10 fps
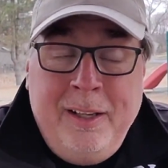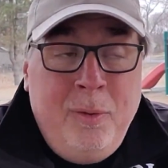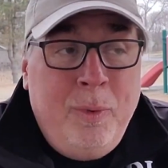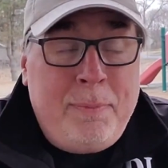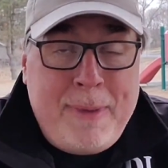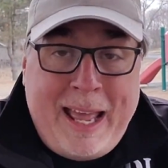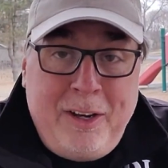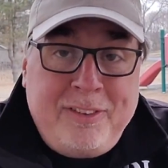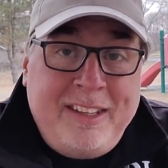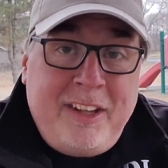What
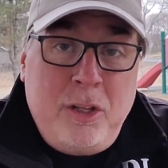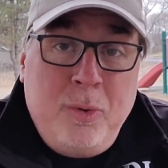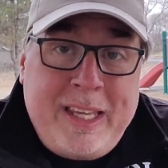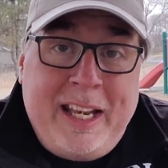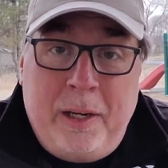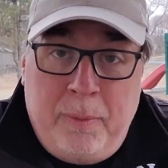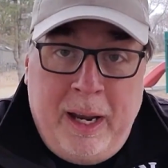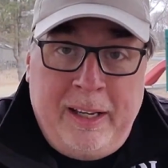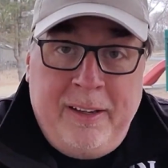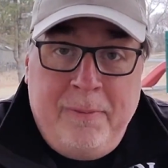matters is that you get it
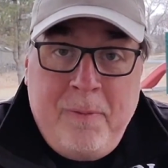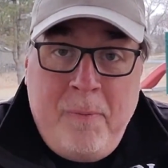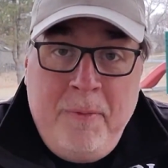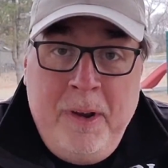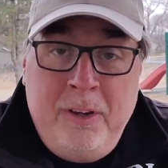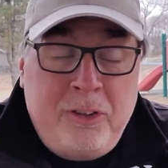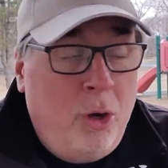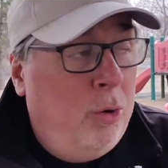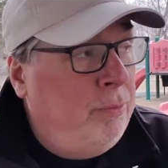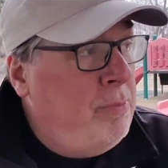right.
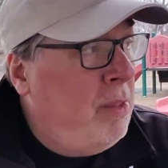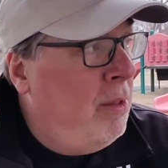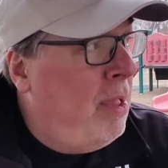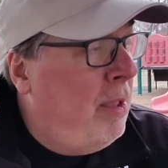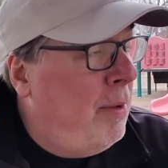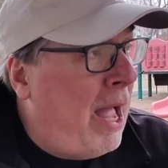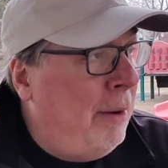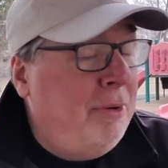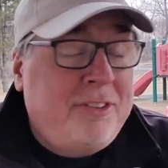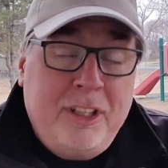So I
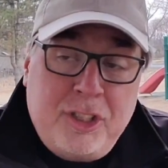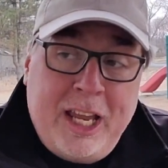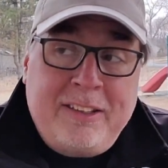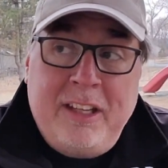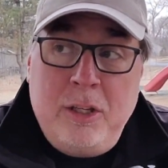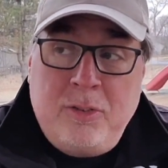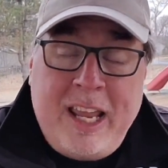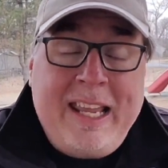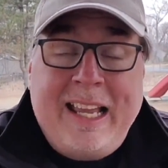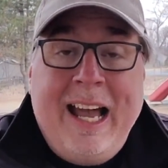would suggest that you
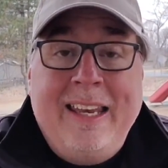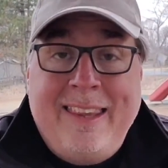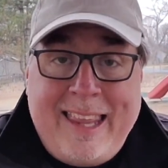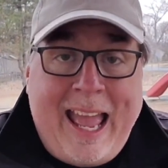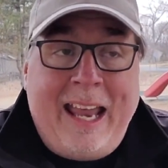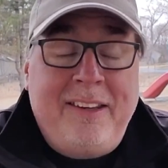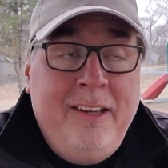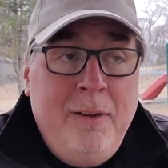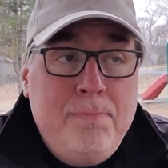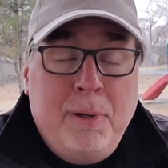take on that
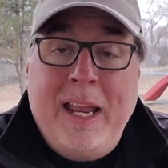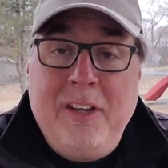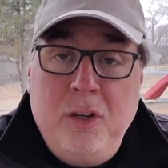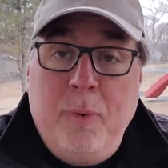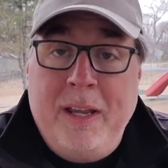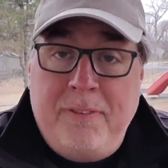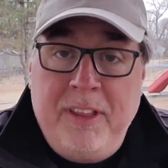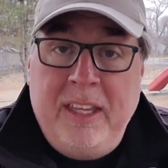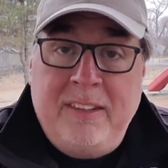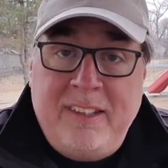brand new way of
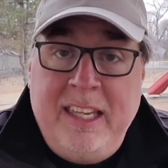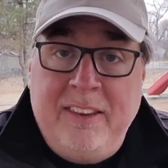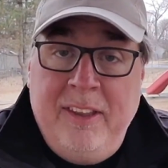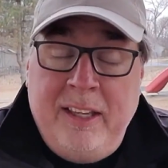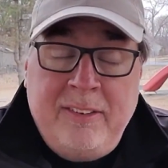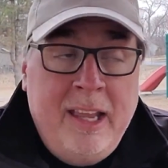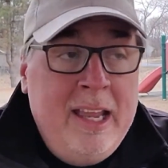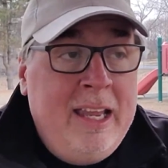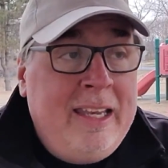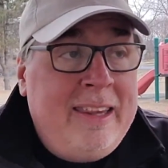think, seeing things
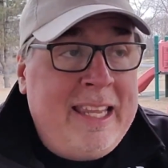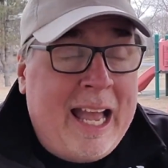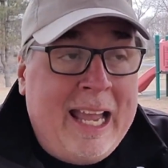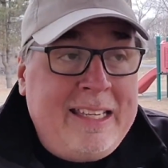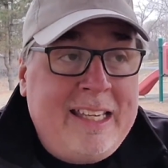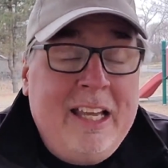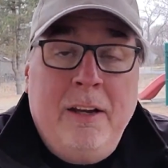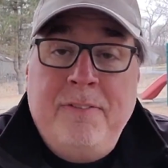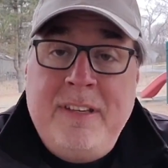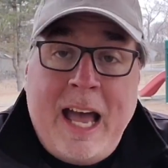the idea
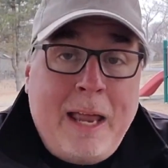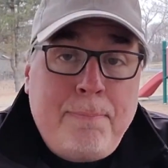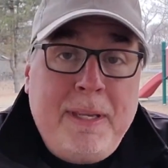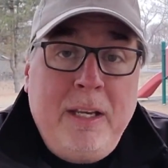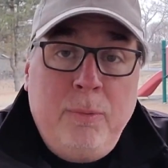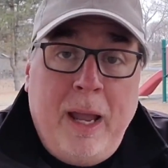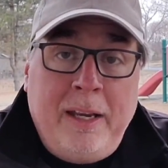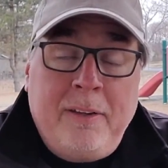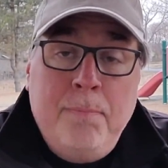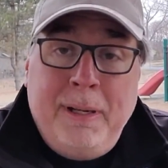of not being
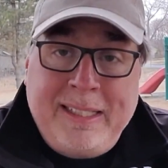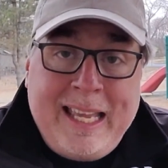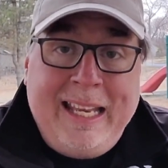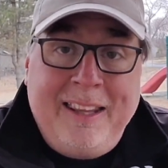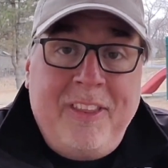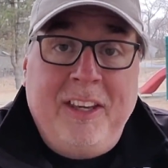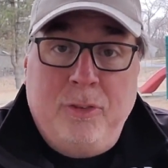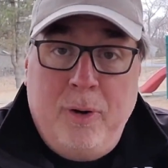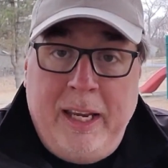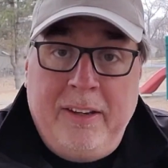right, but getting things
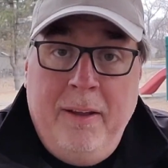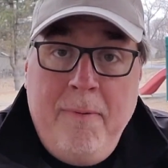right.